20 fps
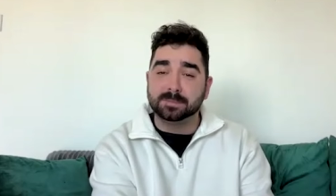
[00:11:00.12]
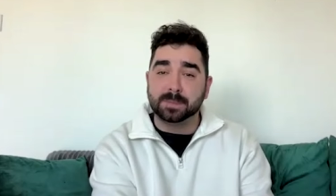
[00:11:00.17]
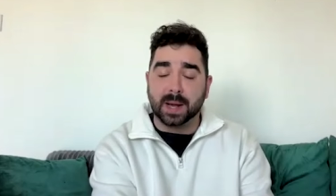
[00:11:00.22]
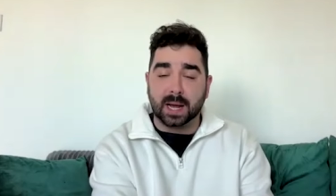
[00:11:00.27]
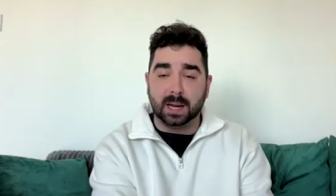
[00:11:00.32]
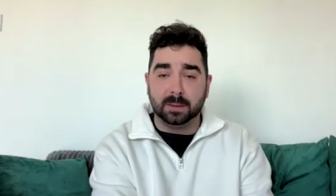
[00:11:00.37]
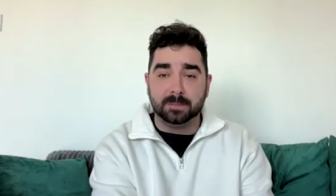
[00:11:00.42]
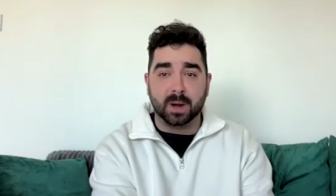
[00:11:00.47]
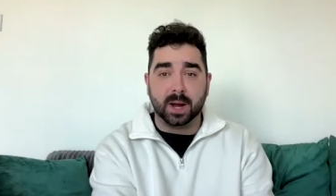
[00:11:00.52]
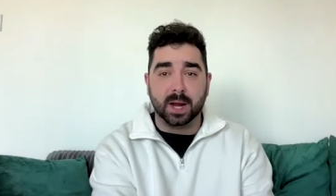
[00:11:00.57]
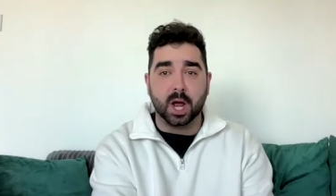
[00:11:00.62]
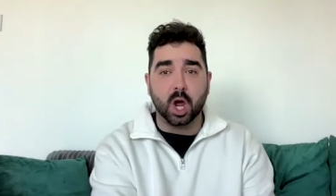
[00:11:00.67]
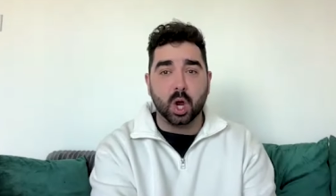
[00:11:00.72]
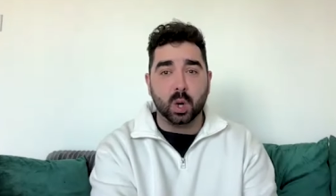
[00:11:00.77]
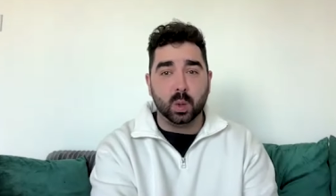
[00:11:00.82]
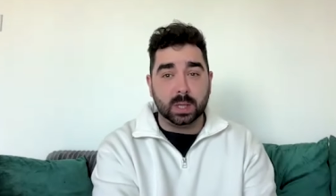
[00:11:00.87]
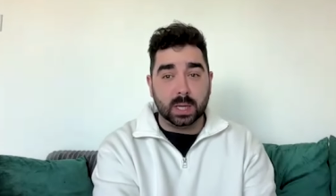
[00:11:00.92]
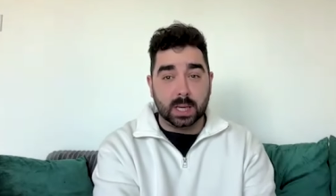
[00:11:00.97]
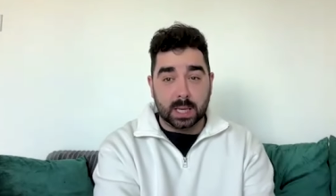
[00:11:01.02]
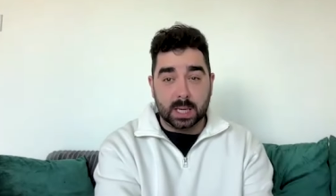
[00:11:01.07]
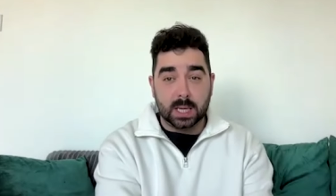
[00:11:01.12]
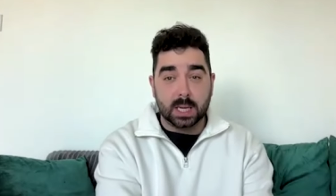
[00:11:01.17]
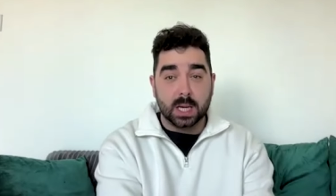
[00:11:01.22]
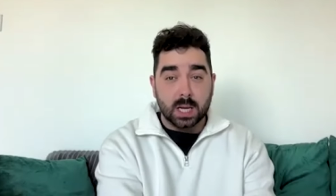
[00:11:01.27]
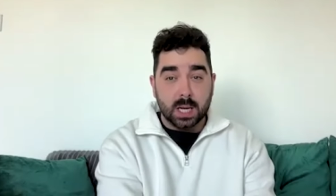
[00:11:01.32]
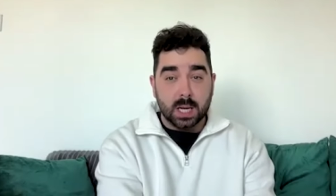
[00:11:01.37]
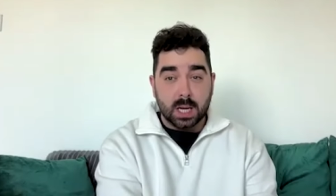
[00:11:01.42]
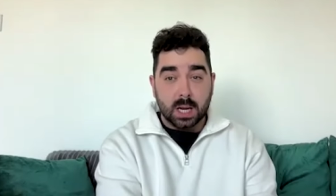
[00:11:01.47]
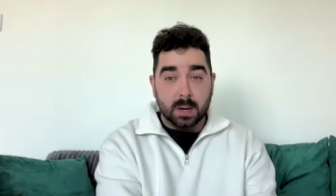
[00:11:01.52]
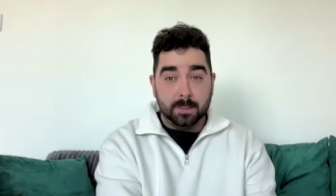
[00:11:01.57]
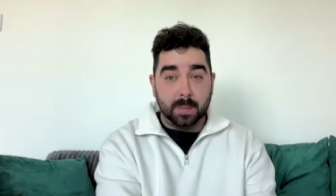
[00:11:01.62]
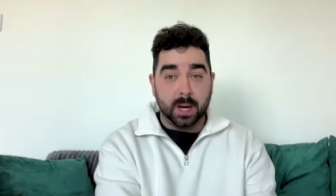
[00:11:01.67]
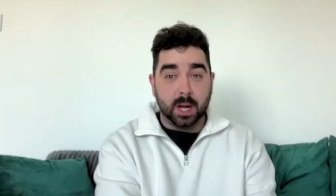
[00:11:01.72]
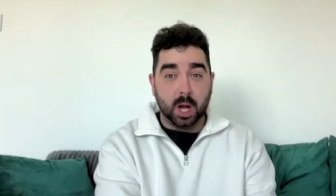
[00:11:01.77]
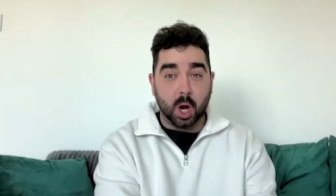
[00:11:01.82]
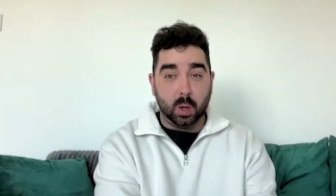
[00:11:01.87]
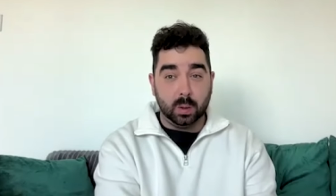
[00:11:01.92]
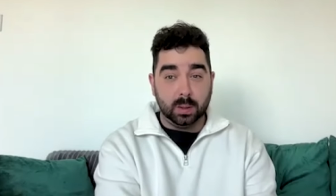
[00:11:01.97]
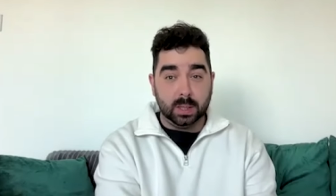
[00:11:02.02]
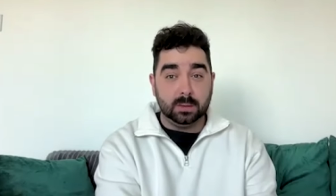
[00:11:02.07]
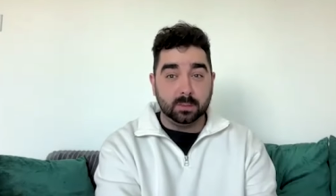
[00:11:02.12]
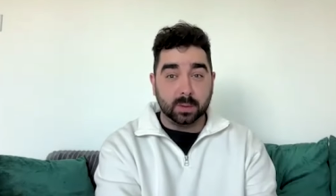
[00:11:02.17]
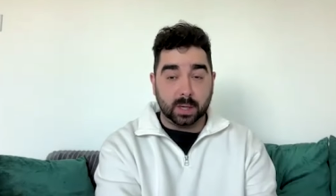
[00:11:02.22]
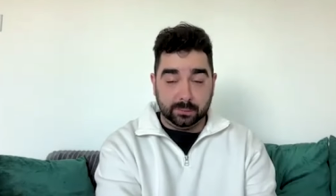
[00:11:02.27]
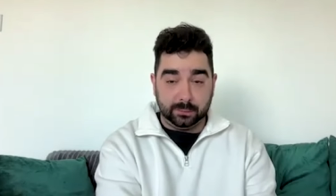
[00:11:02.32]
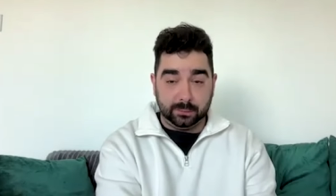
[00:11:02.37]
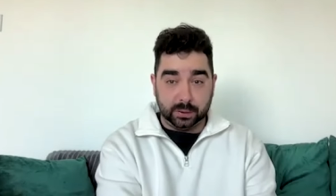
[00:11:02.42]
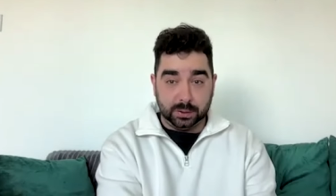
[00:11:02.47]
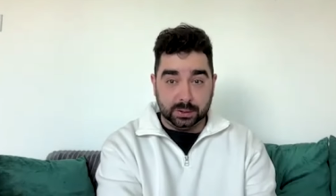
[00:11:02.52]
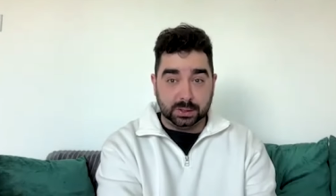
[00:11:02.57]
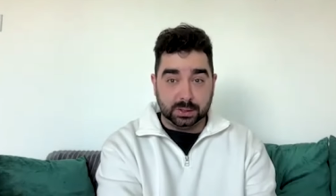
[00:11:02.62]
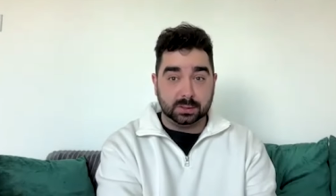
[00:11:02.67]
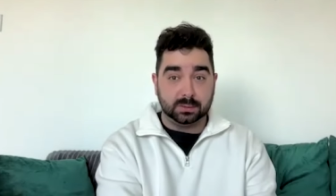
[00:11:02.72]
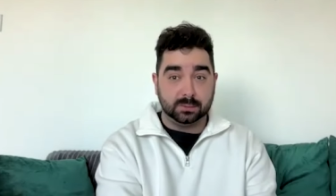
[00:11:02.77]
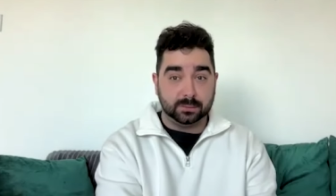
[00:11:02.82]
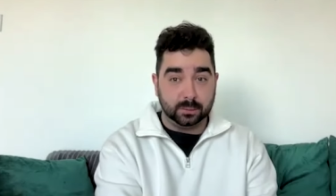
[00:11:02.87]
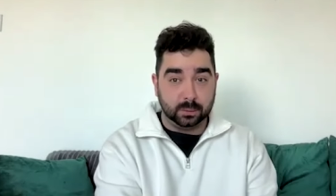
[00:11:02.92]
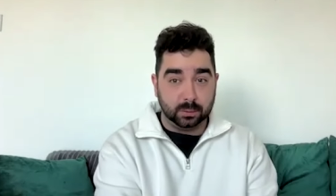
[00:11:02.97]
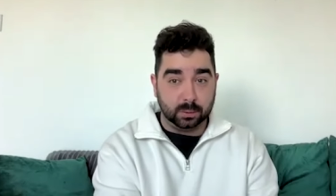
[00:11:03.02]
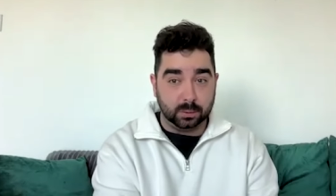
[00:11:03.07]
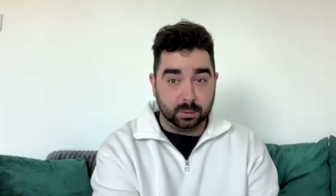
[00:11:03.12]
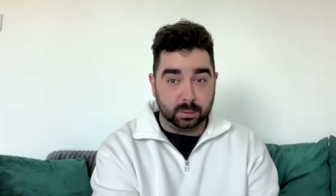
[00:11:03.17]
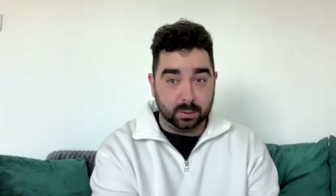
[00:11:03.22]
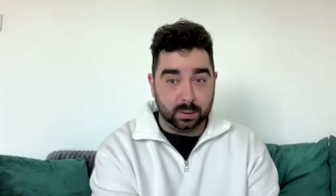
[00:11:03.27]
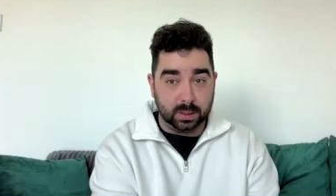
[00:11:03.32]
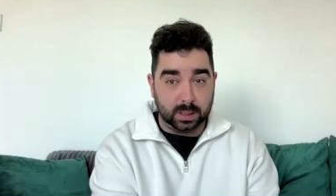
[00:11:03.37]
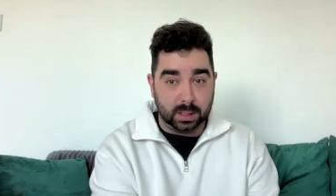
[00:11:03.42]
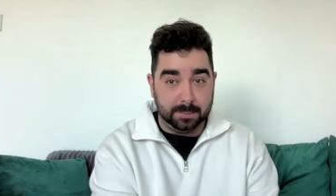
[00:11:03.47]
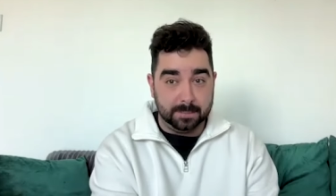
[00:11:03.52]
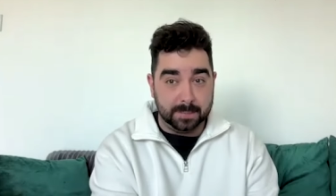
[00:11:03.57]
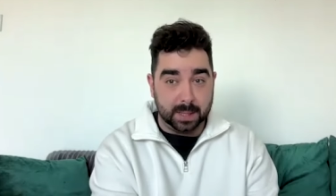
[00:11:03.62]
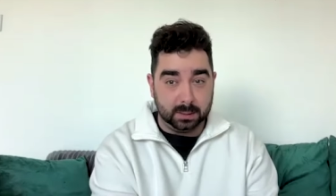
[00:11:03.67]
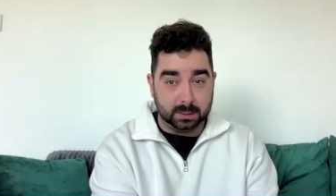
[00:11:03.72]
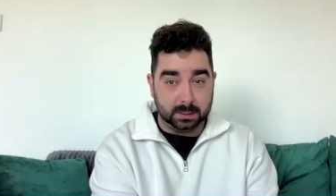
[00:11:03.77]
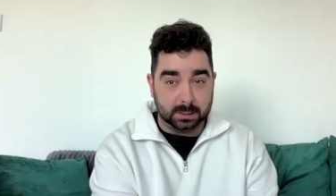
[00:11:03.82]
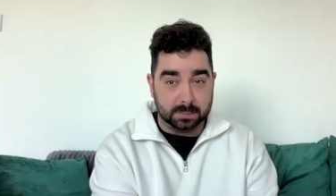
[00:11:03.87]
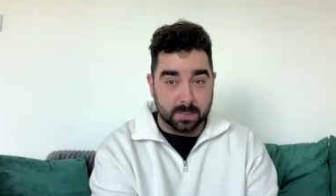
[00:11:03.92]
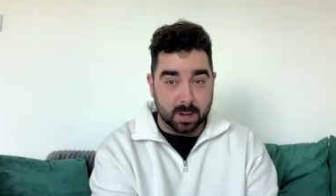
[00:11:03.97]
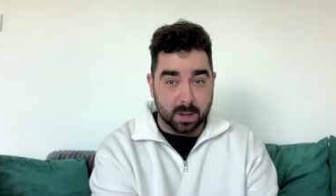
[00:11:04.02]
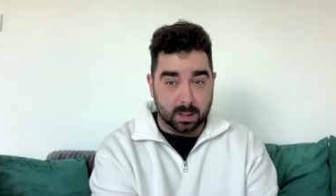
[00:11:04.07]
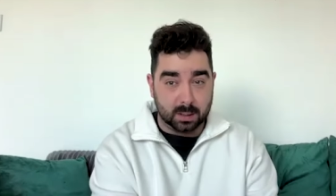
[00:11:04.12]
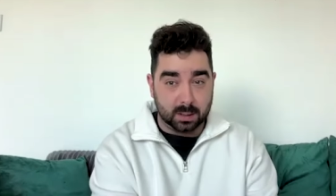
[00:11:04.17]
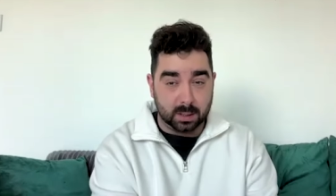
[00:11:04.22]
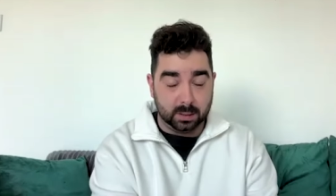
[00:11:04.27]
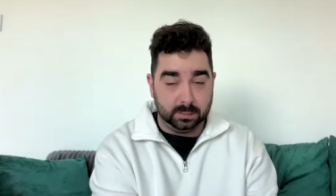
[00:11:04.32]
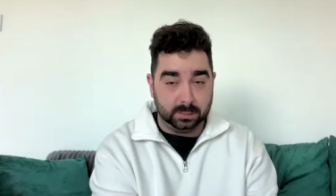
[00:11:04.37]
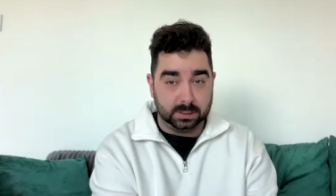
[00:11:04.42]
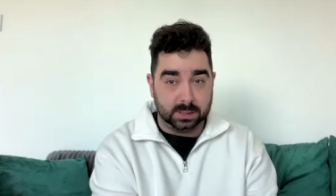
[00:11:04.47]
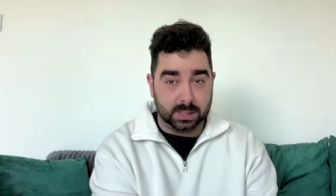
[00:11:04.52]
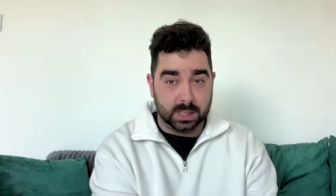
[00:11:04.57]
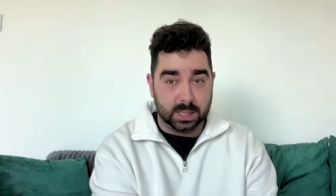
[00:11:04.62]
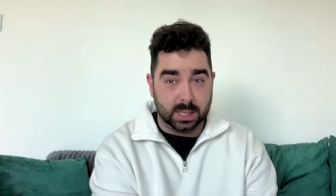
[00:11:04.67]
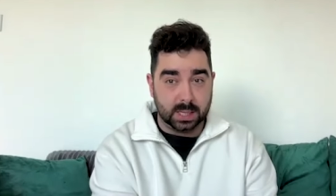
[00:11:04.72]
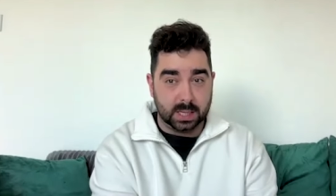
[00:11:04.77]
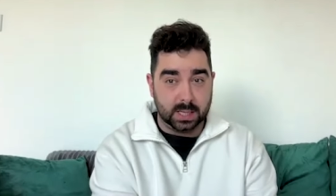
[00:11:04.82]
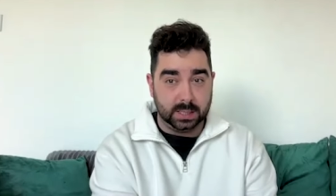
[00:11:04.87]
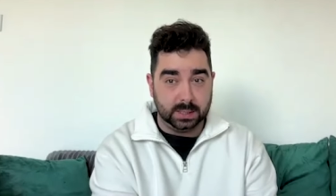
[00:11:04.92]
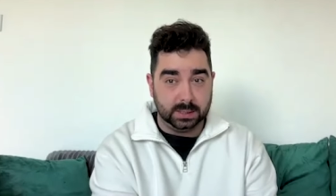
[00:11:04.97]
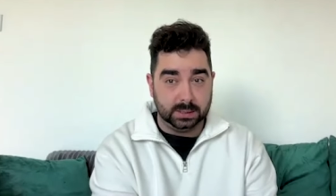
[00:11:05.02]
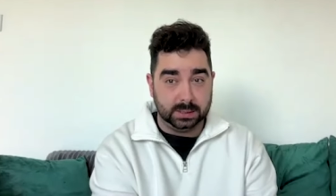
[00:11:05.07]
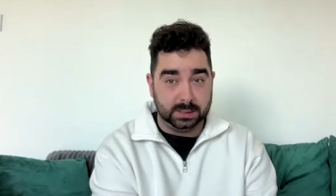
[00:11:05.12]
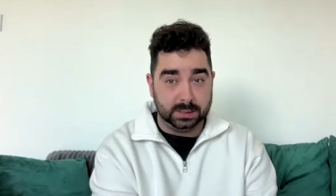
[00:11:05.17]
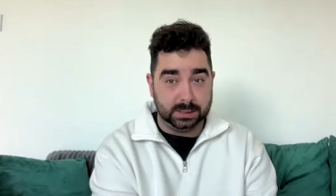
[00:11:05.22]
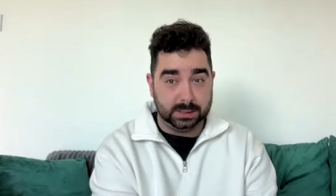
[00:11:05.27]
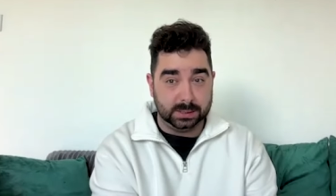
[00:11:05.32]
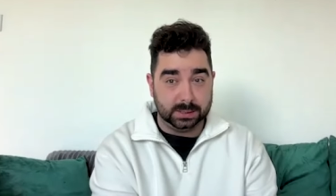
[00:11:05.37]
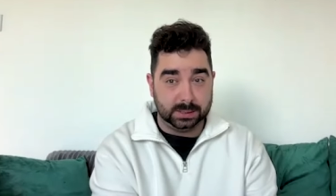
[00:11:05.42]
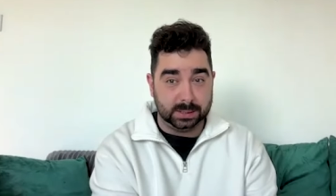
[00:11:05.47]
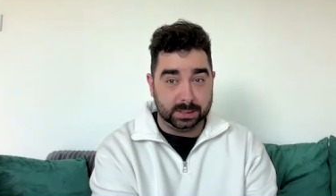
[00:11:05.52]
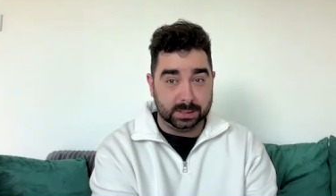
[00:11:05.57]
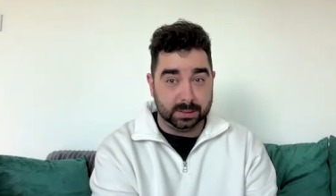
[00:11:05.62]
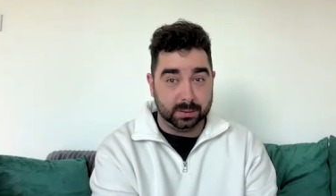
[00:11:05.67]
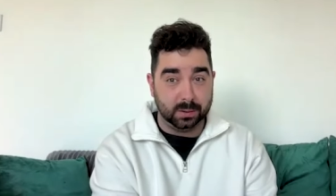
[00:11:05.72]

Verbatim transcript: is bad. My only reference for Imelda Marcos is